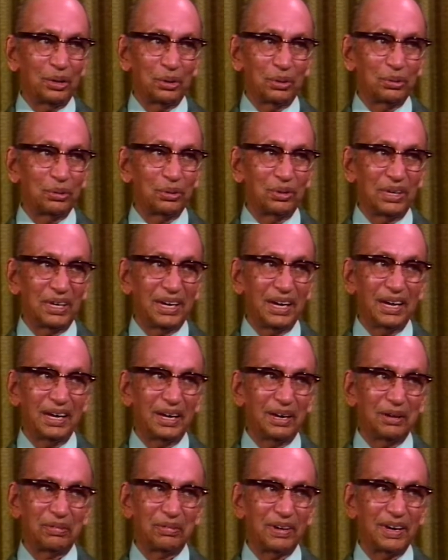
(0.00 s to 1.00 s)
to d
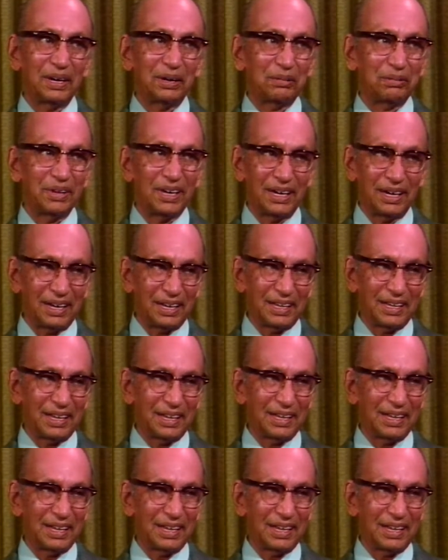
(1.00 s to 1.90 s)
different vertices.